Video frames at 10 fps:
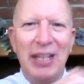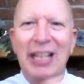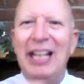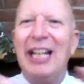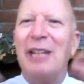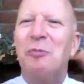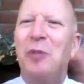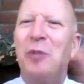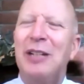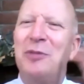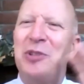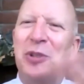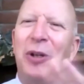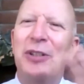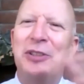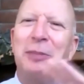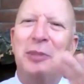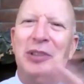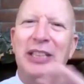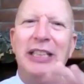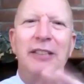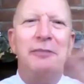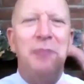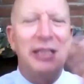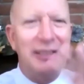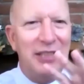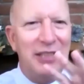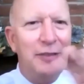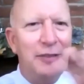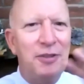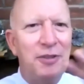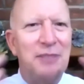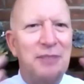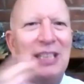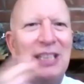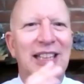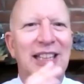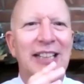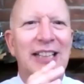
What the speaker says: and what I was taught to believe by teachers in my life